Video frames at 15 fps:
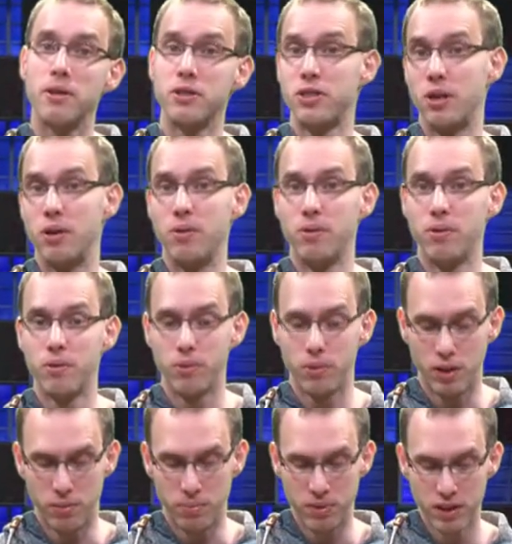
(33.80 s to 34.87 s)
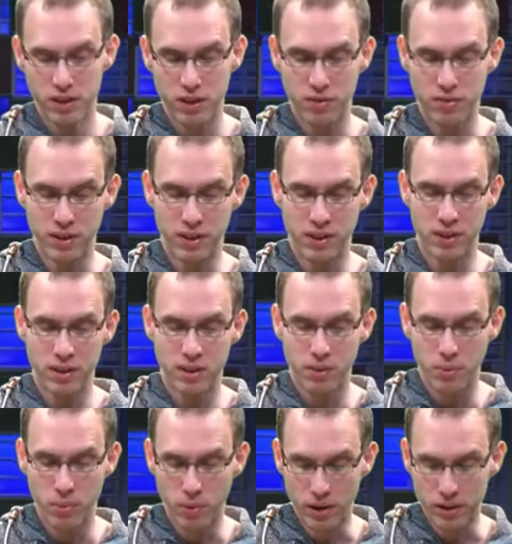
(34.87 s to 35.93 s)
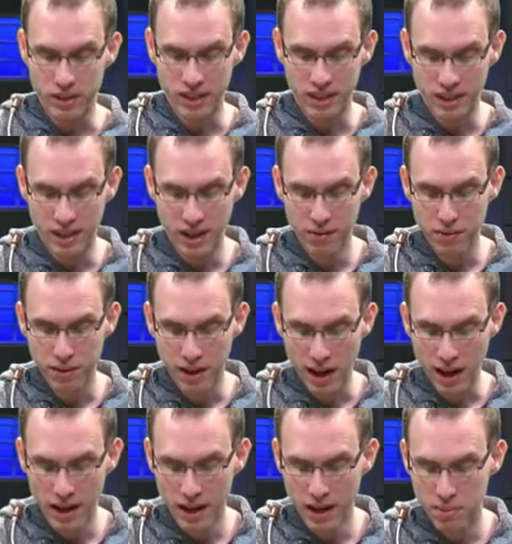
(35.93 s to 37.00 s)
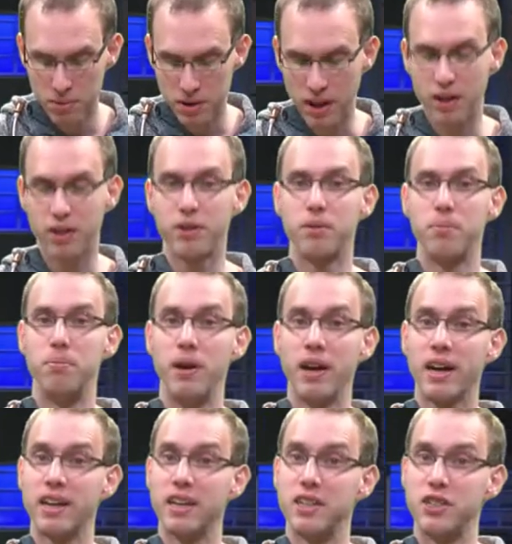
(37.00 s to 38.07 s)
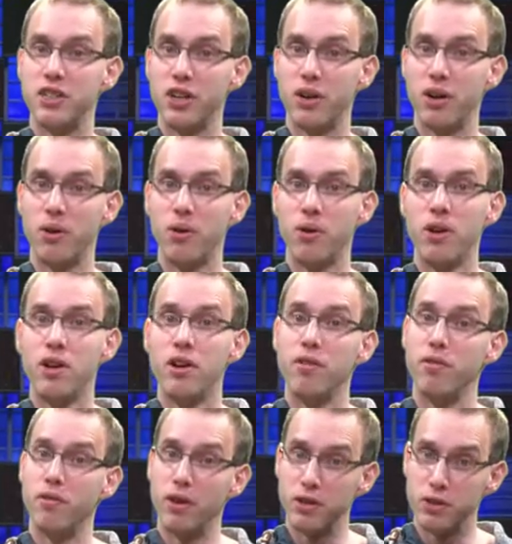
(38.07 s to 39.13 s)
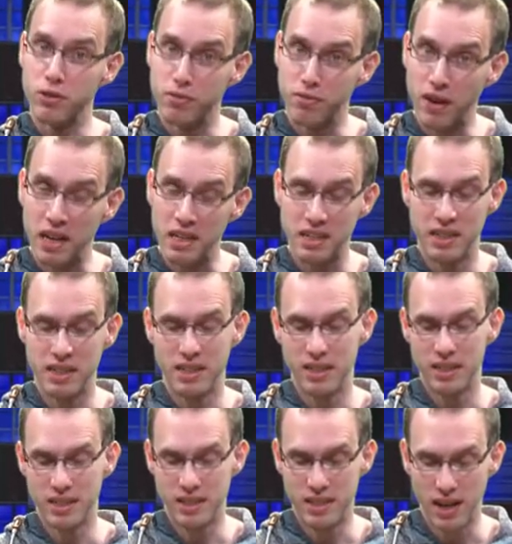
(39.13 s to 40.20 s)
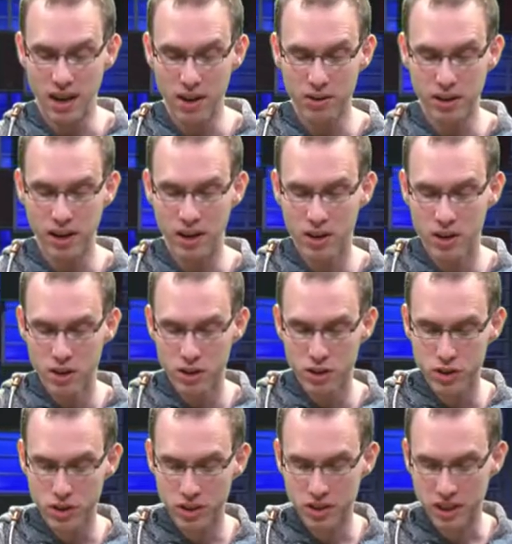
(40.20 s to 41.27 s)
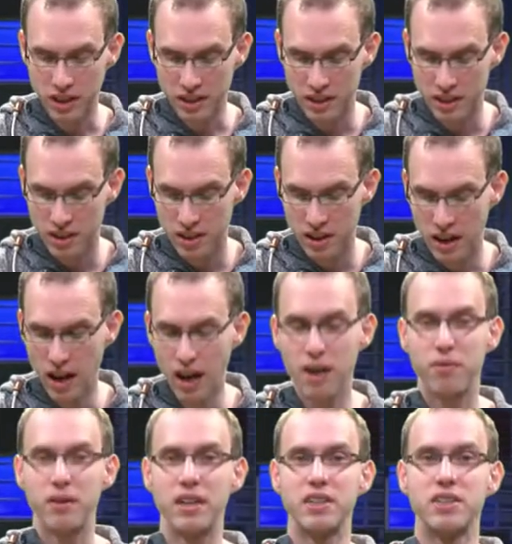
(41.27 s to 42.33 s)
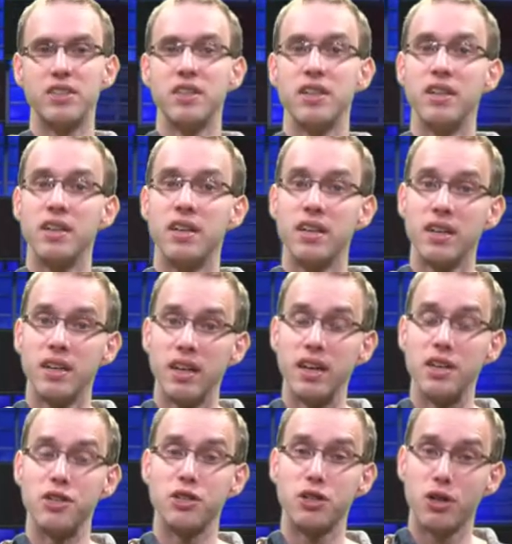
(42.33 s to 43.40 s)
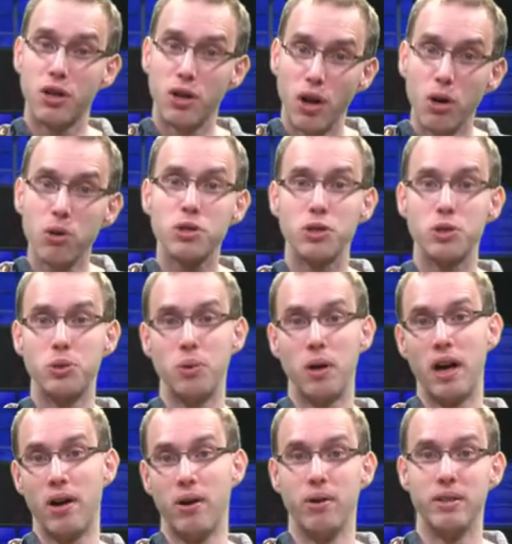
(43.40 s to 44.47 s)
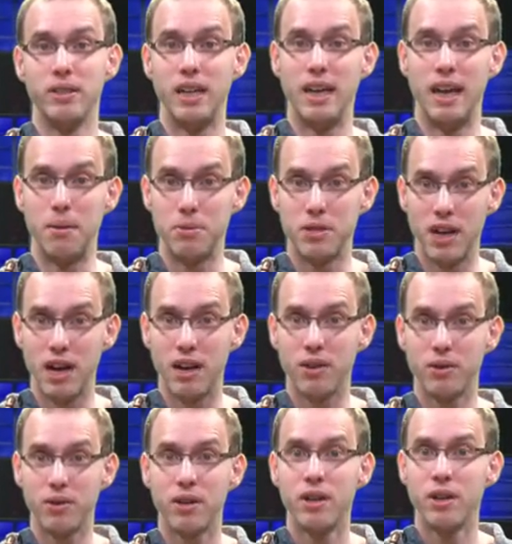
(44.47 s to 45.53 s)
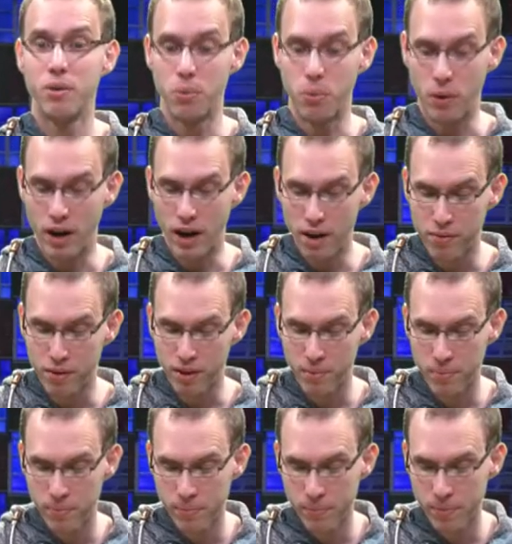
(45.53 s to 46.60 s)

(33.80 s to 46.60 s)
So that means that we want, given any epsilon bigger than 0, we want to find a delta such that fx is closer to L than epsilon whenever